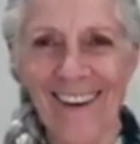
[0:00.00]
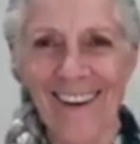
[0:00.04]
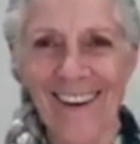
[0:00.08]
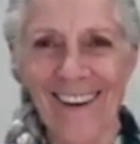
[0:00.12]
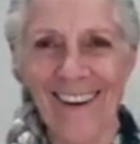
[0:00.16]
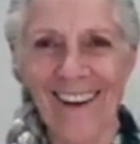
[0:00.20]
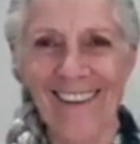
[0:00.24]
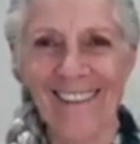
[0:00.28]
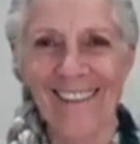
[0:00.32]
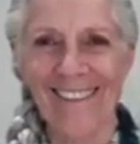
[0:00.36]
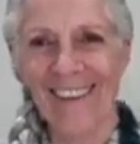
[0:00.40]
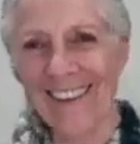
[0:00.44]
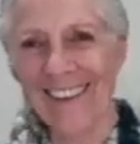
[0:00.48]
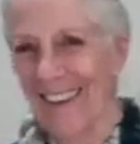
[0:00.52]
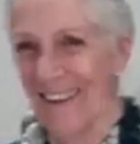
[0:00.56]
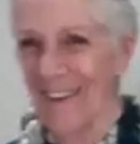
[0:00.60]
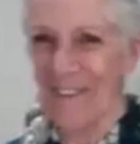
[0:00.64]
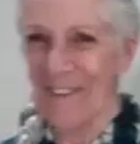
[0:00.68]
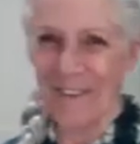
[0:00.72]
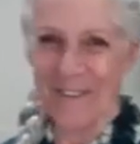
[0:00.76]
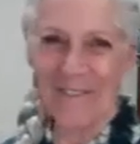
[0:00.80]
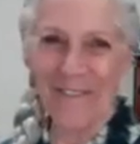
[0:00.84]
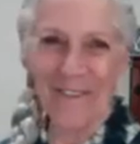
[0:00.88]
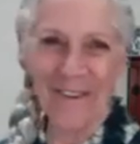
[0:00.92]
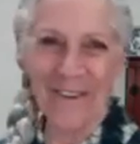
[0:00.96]
And then he
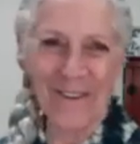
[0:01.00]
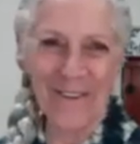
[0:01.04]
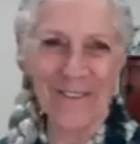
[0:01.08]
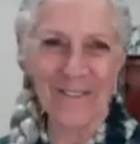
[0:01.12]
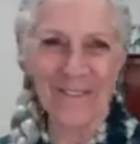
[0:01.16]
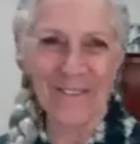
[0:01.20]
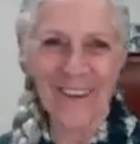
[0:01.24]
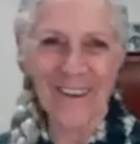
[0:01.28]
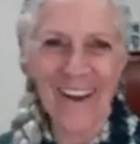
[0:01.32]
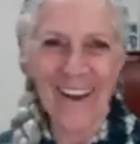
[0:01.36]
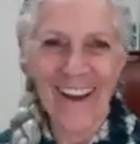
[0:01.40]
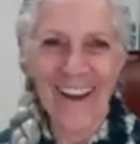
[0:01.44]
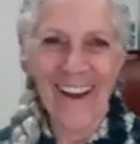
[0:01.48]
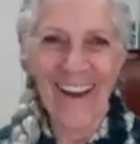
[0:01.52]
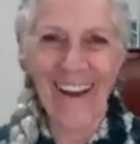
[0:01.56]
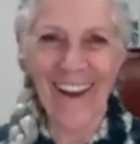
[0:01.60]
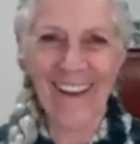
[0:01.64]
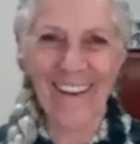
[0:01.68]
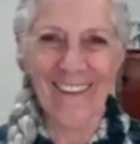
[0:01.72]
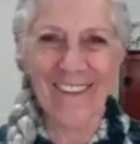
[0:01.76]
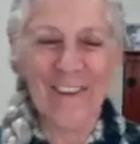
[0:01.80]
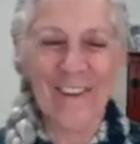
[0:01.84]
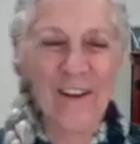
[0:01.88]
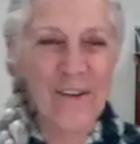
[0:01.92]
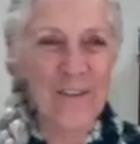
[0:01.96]
would move.
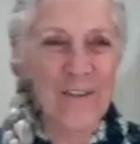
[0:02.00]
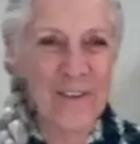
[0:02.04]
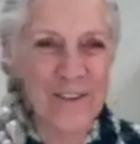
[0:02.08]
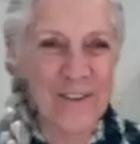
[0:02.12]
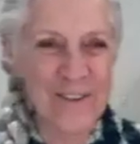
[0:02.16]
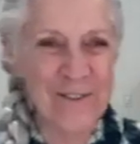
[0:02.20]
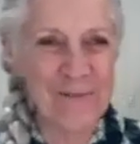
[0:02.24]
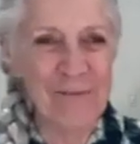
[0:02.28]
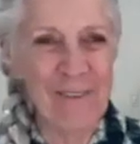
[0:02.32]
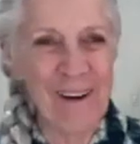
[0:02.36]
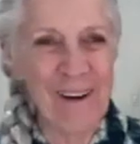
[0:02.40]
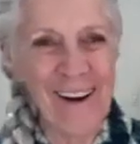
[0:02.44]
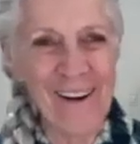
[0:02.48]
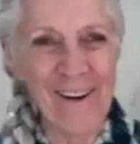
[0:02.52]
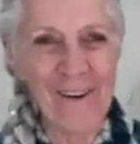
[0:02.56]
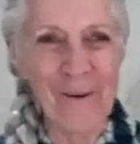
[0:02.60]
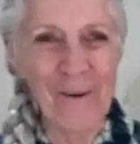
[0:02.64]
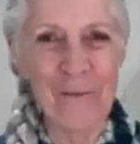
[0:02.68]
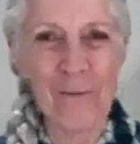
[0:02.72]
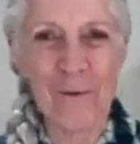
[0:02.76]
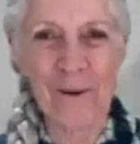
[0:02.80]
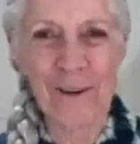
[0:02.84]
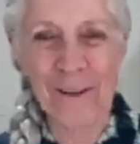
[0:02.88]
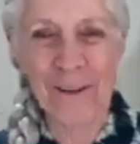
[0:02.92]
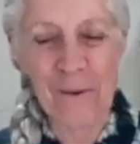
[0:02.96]
And the
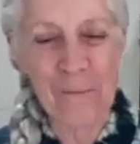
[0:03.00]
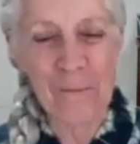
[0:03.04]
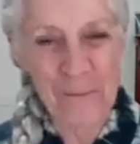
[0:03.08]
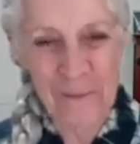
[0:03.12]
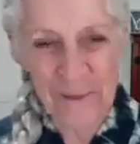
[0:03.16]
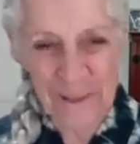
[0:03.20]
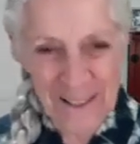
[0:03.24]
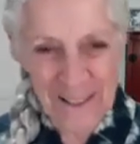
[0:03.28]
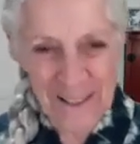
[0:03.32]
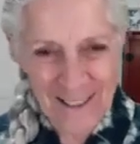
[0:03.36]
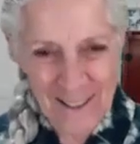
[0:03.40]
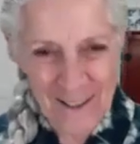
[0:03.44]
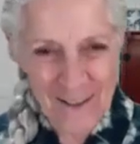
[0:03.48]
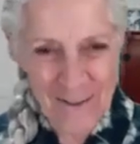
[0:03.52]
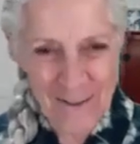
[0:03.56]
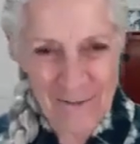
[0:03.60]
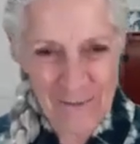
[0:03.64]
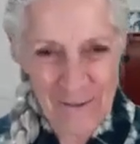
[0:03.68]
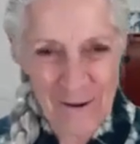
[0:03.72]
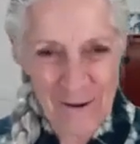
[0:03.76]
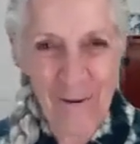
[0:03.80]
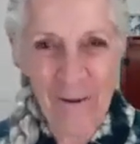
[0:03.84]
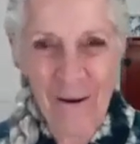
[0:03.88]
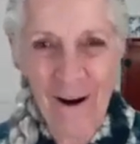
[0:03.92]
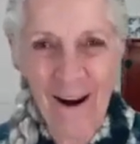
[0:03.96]
smile would completely
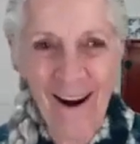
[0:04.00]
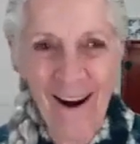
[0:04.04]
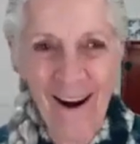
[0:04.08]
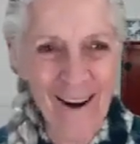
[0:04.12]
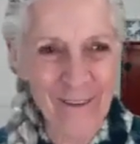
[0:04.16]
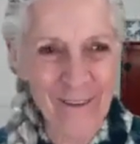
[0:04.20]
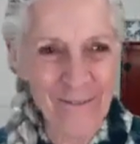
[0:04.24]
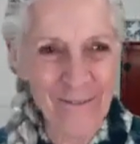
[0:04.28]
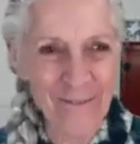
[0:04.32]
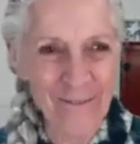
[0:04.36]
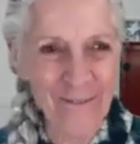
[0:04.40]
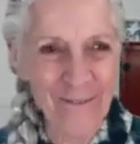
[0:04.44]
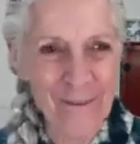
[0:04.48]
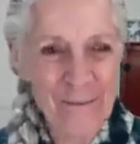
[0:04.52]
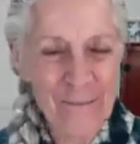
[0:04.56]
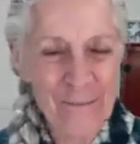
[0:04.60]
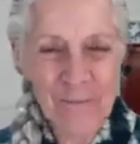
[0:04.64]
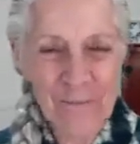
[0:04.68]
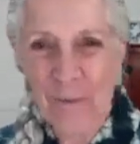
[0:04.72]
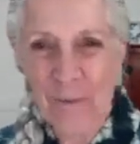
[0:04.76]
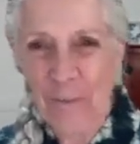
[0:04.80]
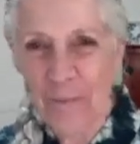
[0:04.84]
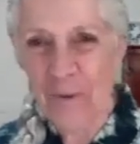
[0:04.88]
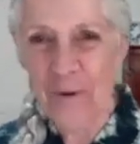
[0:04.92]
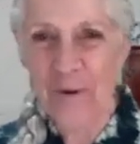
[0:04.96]
throw off
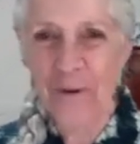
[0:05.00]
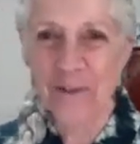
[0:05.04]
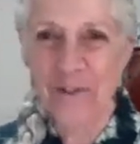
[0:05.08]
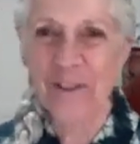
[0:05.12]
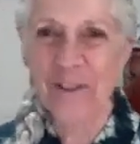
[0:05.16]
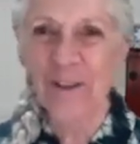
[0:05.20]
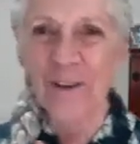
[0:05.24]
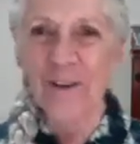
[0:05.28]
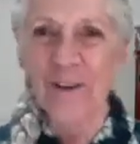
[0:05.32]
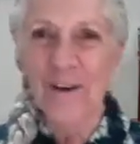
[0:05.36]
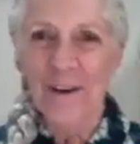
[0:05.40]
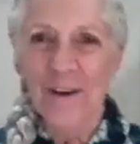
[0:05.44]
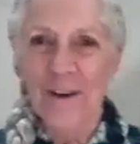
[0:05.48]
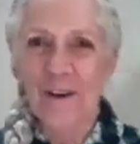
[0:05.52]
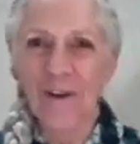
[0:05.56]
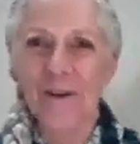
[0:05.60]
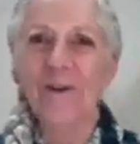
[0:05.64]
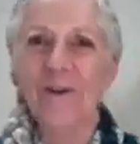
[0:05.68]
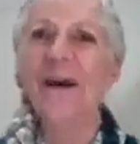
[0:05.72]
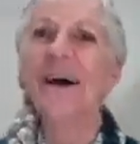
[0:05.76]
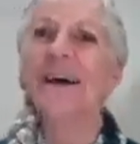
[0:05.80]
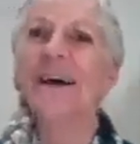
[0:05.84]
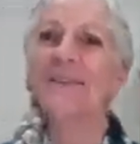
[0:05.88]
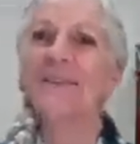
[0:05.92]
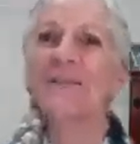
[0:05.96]
the person who
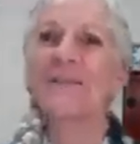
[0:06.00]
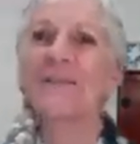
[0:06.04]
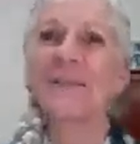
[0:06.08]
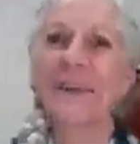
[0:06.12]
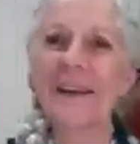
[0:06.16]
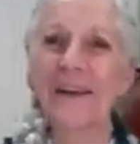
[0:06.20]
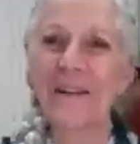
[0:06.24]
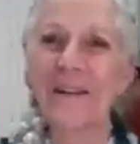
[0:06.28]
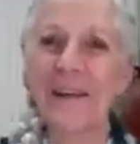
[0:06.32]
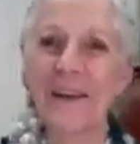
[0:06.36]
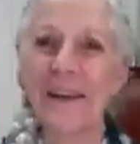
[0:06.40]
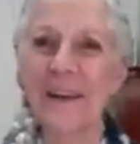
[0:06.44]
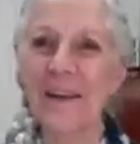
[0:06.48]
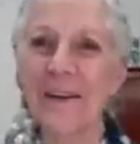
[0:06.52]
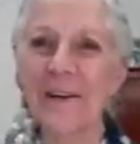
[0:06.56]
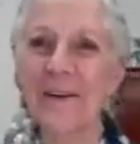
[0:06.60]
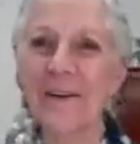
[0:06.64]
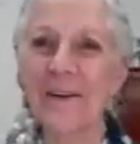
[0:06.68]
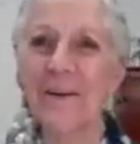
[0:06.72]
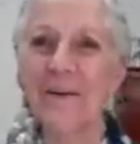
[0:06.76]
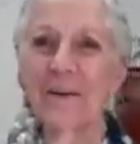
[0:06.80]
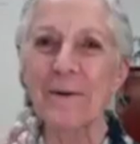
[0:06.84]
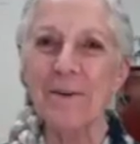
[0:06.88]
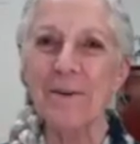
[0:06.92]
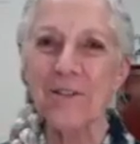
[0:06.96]
had the finger here,
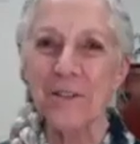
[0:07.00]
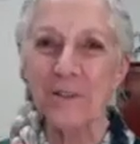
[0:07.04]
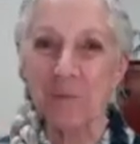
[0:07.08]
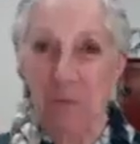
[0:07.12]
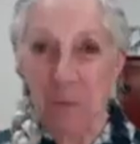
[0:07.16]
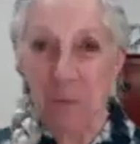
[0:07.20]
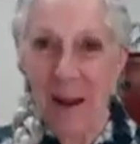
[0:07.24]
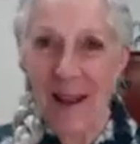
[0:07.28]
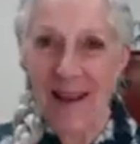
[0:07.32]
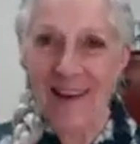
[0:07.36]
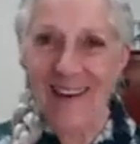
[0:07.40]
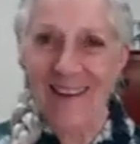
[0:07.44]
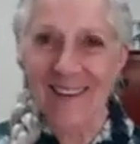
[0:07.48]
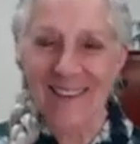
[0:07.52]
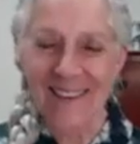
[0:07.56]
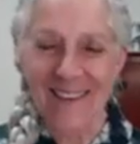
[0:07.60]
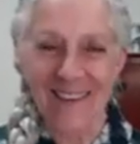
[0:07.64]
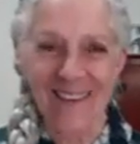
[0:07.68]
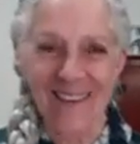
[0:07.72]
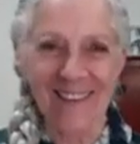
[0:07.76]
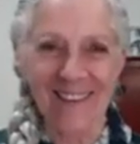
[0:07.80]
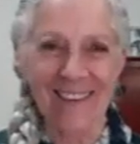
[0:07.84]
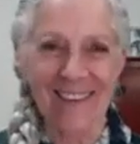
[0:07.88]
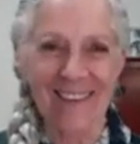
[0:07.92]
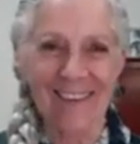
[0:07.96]
who was just waiting
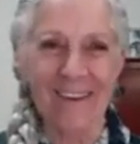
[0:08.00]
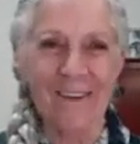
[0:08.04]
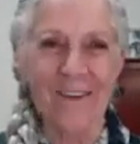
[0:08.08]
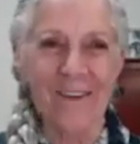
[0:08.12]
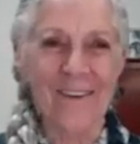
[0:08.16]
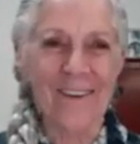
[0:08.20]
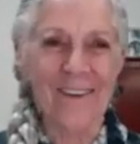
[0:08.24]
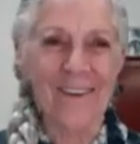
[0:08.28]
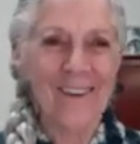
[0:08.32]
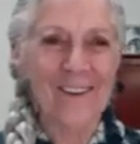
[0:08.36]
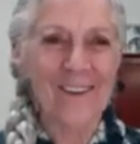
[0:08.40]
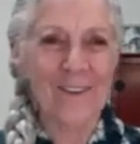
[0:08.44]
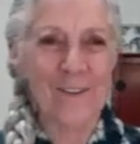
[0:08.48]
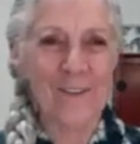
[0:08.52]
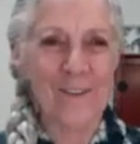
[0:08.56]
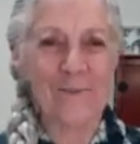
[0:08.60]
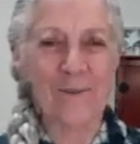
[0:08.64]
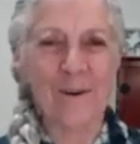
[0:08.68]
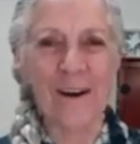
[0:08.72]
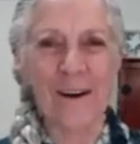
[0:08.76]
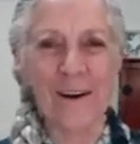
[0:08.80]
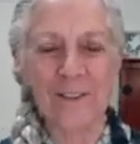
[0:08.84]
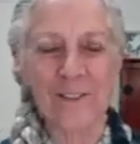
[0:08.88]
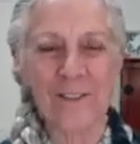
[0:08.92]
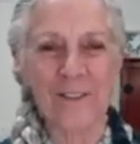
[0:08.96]
to, you know, to
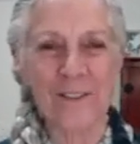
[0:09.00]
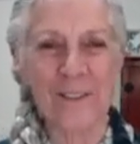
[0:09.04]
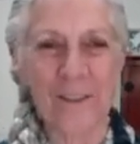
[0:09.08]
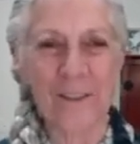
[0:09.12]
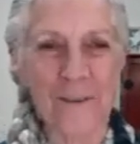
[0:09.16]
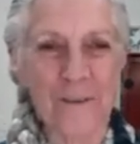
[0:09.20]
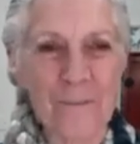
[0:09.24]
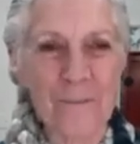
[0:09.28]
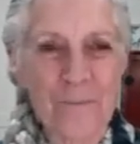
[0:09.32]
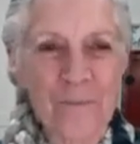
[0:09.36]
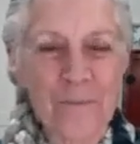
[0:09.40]
thrust, that